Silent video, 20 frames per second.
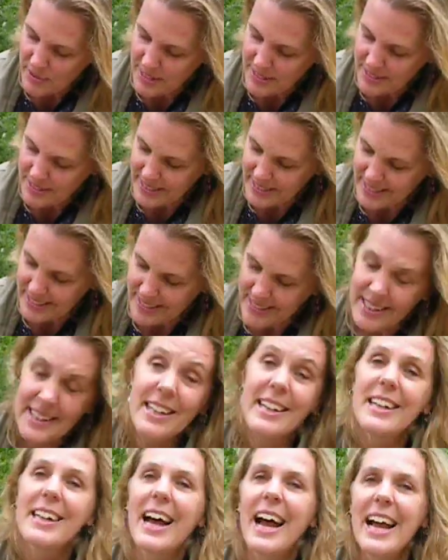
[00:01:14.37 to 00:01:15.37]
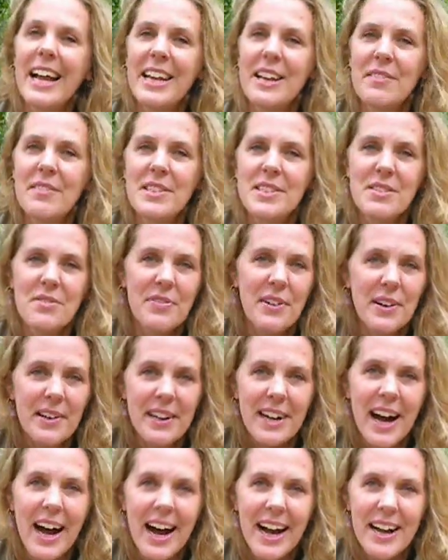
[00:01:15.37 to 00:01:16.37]
Kreiling, and I give this a
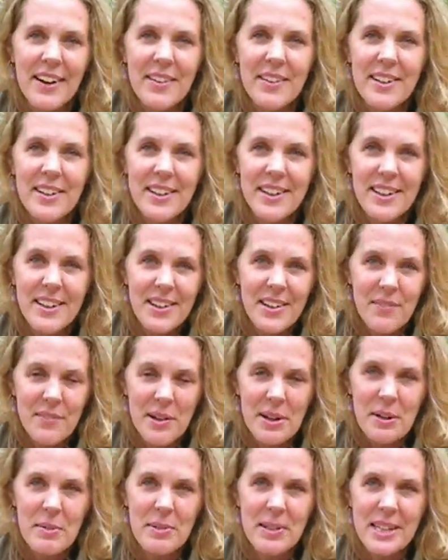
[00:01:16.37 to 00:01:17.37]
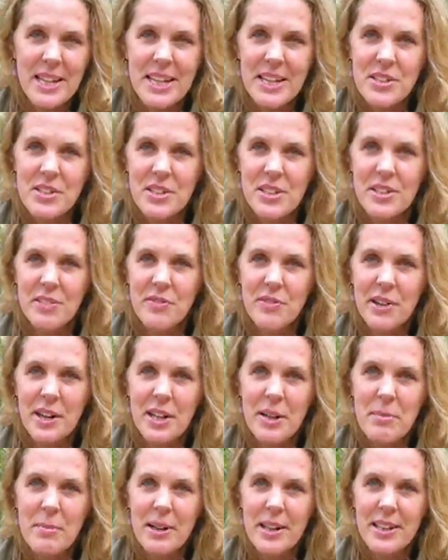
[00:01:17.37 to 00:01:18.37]
very high recommendation for
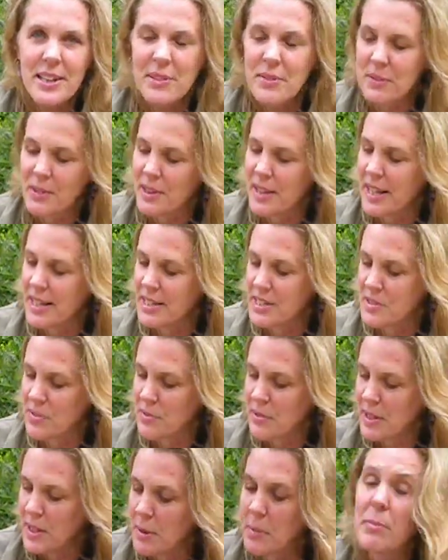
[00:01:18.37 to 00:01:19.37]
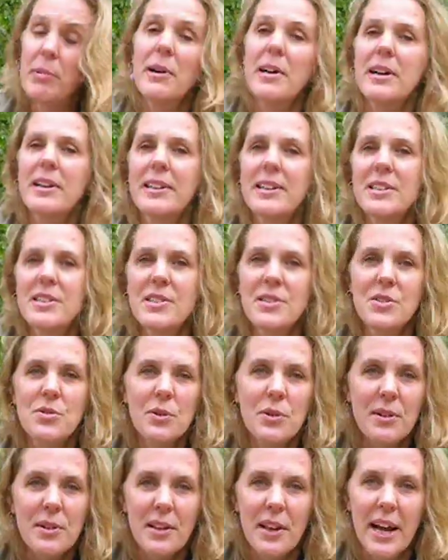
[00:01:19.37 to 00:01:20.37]
anybody that would like to read a book that's
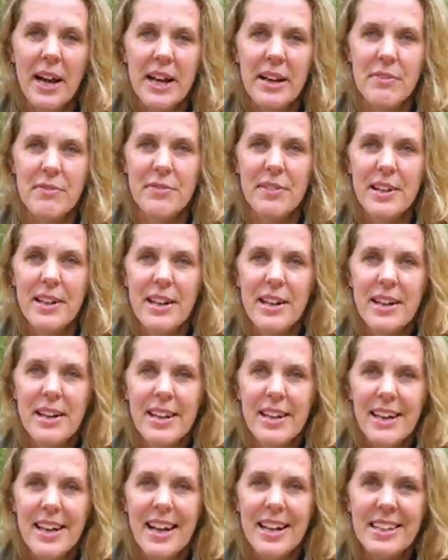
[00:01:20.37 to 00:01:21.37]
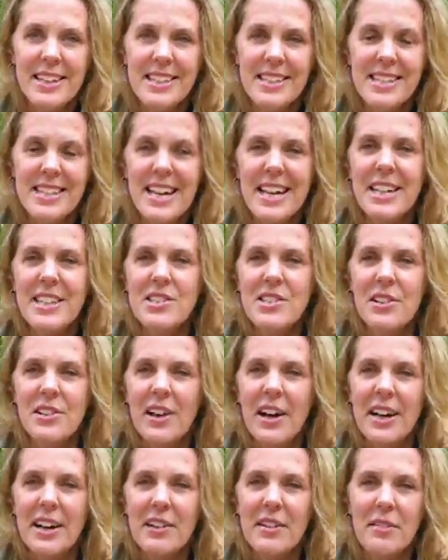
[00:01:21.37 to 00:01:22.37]
true to life and contains a
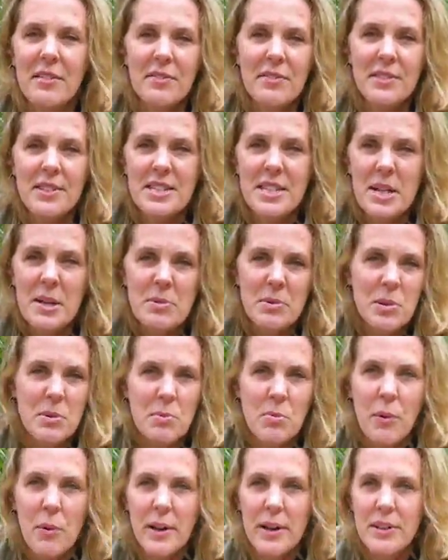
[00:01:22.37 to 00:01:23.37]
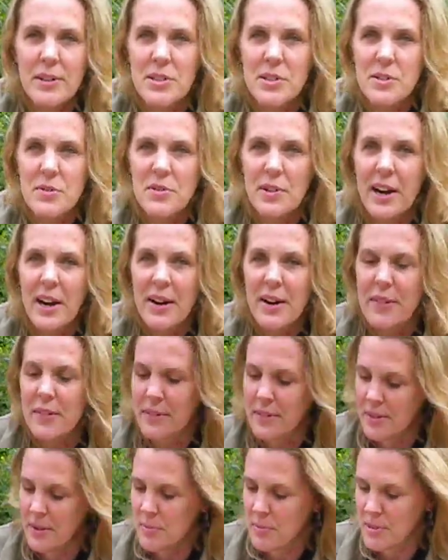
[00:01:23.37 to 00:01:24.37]
lot of tips and pointers for
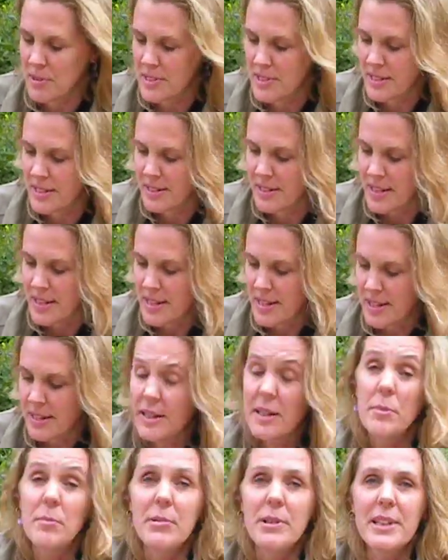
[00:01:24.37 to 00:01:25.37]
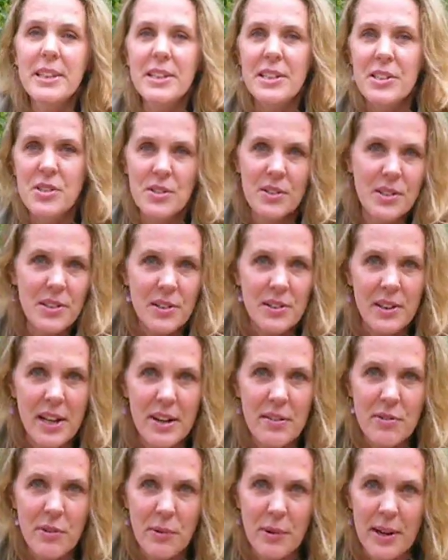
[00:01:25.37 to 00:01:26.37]
how a person completely turned their
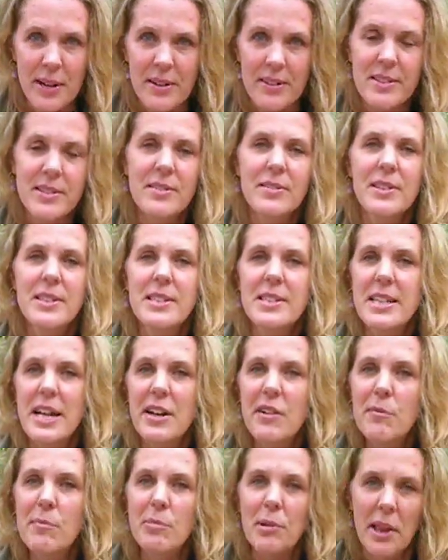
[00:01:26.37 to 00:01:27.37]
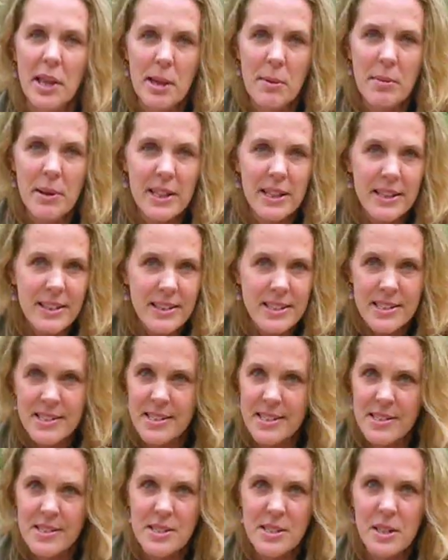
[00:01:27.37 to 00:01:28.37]
life around instead of blaming the
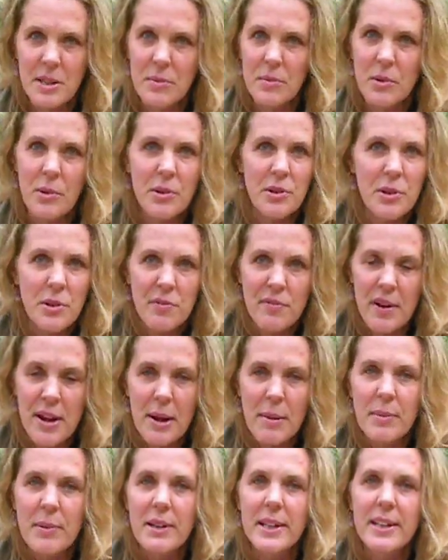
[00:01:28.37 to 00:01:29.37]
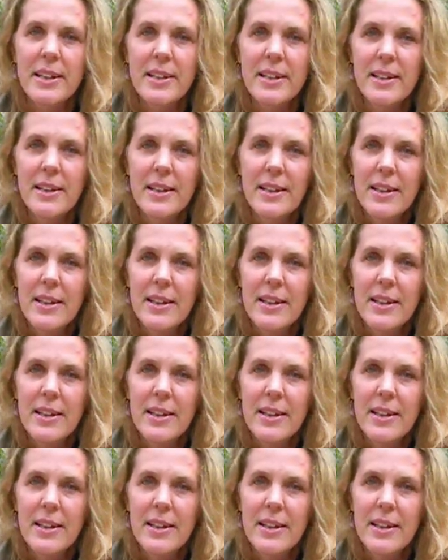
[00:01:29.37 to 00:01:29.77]
system or their family